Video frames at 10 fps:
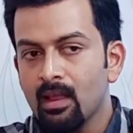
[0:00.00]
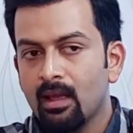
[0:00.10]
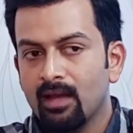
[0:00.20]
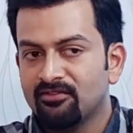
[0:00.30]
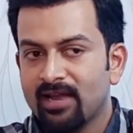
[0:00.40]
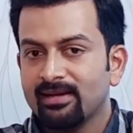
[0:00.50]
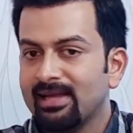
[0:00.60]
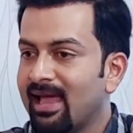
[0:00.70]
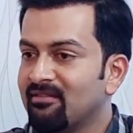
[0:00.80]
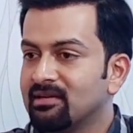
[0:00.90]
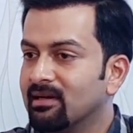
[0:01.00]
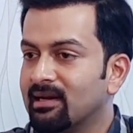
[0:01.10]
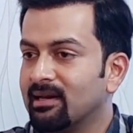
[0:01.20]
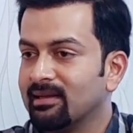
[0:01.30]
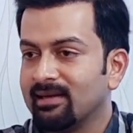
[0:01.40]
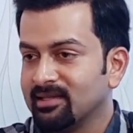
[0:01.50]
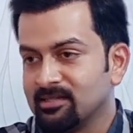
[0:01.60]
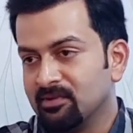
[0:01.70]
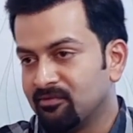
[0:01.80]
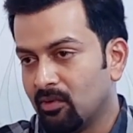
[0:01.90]
And frankly, I haven't heard anything like
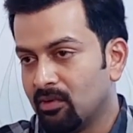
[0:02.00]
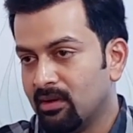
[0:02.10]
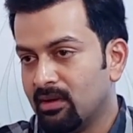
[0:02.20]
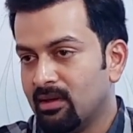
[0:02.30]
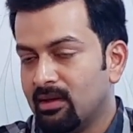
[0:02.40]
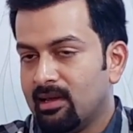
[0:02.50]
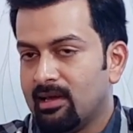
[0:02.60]
this before. Right.